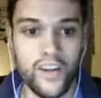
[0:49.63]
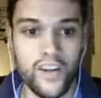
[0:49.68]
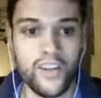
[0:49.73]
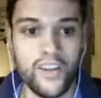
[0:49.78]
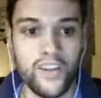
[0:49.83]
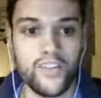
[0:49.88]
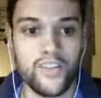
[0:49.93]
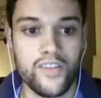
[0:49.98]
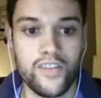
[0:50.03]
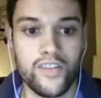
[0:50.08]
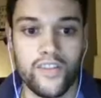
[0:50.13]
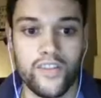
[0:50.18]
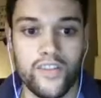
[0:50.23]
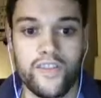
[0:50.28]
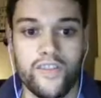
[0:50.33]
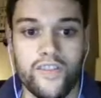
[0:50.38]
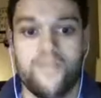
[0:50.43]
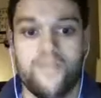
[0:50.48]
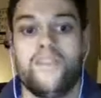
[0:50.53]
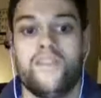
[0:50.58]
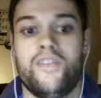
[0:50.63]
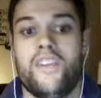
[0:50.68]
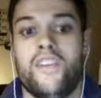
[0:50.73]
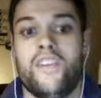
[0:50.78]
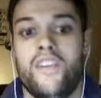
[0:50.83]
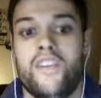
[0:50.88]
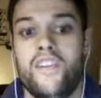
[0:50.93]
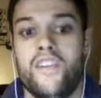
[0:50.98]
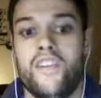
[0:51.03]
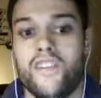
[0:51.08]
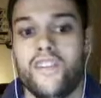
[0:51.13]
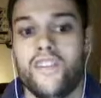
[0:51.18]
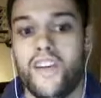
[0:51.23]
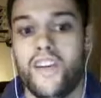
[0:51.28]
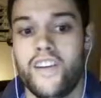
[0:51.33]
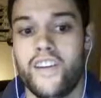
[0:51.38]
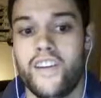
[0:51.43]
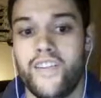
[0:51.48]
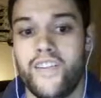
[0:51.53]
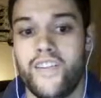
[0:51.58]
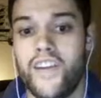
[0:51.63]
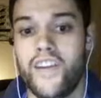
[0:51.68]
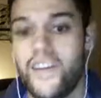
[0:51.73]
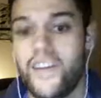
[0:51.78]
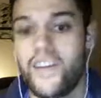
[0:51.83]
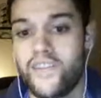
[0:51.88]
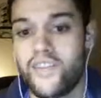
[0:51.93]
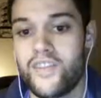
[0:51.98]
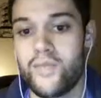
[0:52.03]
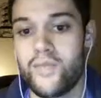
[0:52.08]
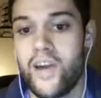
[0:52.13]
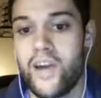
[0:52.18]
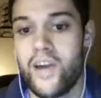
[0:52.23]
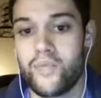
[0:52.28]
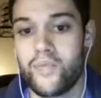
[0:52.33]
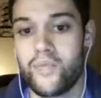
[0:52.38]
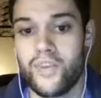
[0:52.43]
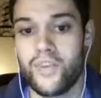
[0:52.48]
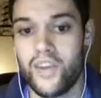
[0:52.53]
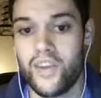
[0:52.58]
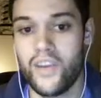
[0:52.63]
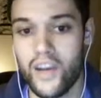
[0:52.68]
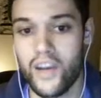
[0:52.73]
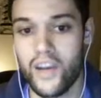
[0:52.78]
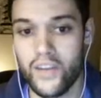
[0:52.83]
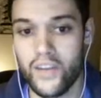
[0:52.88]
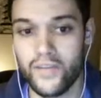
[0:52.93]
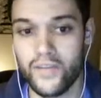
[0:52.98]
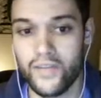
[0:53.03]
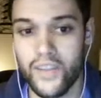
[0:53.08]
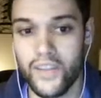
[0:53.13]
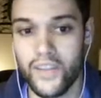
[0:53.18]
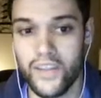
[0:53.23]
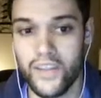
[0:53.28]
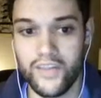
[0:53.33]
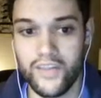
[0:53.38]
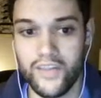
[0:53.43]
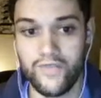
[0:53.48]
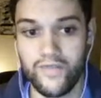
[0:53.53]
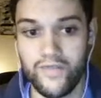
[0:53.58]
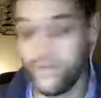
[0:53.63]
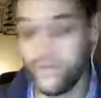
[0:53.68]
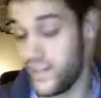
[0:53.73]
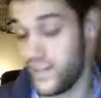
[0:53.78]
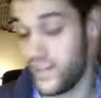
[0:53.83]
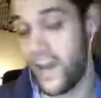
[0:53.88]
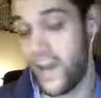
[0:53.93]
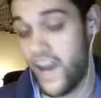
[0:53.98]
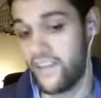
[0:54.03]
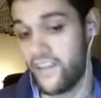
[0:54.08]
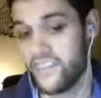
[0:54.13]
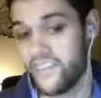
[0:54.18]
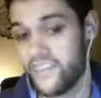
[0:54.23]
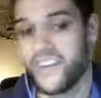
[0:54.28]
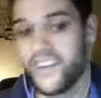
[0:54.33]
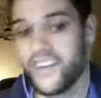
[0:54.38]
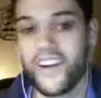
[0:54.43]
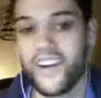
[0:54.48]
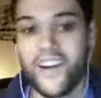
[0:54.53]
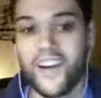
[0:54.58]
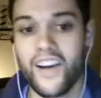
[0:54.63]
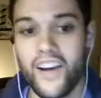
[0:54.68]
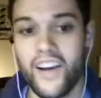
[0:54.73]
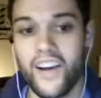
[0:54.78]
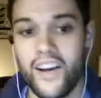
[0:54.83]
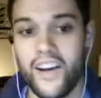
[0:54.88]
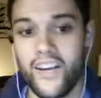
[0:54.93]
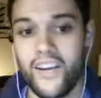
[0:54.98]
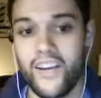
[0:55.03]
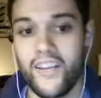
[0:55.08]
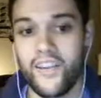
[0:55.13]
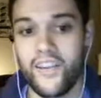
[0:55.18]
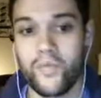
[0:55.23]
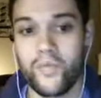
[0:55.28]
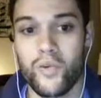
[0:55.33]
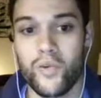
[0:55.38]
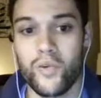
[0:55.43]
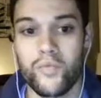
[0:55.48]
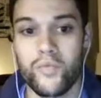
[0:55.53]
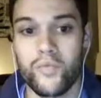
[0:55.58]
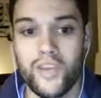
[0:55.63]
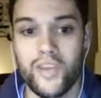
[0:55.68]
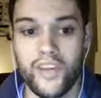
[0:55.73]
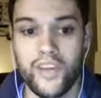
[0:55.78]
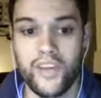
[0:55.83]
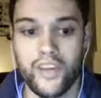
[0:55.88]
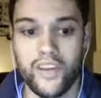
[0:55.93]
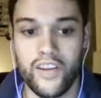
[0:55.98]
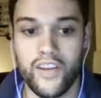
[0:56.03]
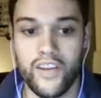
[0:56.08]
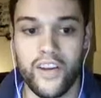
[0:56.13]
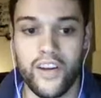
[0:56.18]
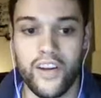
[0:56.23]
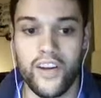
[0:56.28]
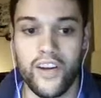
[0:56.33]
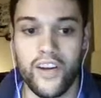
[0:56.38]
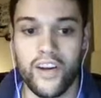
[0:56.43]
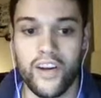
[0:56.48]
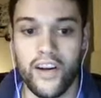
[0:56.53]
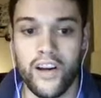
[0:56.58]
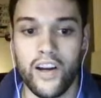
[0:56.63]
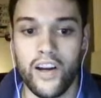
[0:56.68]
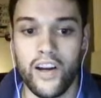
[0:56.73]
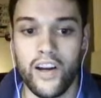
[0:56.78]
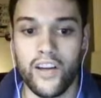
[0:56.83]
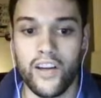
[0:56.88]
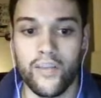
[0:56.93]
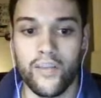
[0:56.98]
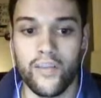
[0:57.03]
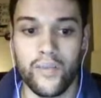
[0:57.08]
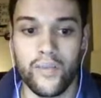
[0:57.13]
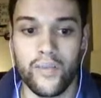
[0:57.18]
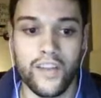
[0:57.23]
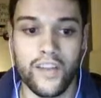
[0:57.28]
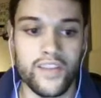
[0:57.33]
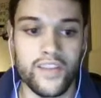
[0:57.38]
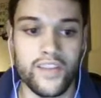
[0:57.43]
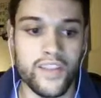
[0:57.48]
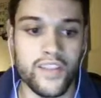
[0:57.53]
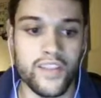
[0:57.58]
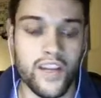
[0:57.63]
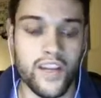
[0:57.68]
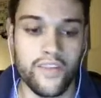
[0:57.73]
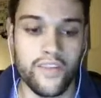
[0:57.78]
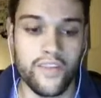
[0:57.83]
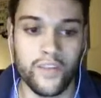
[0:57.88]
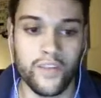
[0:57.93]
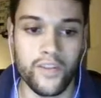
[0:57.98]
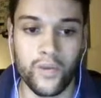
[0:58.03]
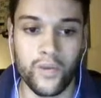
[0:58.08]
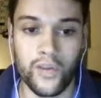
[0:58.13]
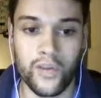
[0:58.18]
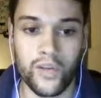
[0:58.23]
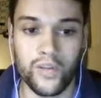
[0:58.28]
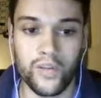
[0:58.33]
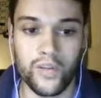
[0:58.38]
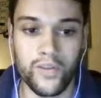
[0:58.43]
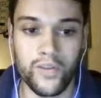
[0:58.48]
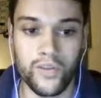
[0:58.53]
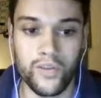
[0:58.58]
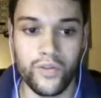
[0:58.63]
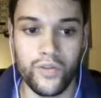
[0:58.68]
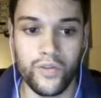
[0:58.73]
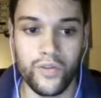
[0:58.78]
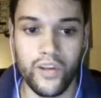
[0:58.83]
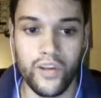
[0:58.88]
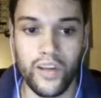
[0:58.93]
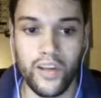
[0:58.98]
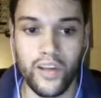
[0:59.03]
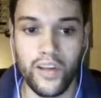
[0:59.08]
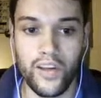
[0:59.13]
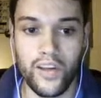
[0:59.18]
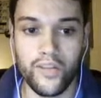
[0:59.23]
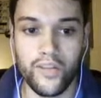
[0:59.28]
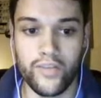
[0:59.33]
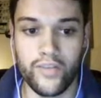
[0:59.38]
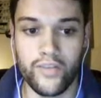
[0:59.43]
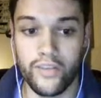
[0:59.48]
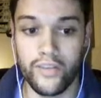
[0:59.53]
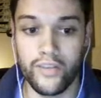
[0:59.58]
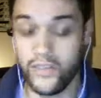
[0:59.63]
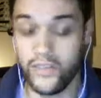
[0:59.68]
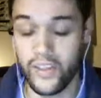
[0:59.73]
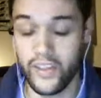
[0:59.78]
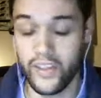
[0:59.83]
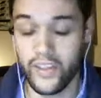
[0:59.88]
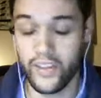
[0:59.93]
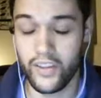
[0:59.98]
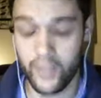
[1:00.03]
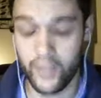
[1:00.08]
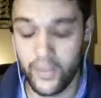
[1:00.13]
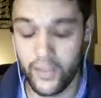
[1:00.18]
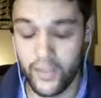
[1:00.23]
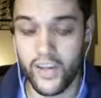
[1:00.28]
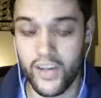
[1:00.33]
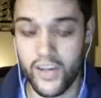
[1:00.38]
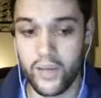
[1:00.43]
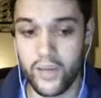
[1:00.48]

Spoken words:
So this line kind of divides the map in half. The point being, in Pit CTF, you want to do a good job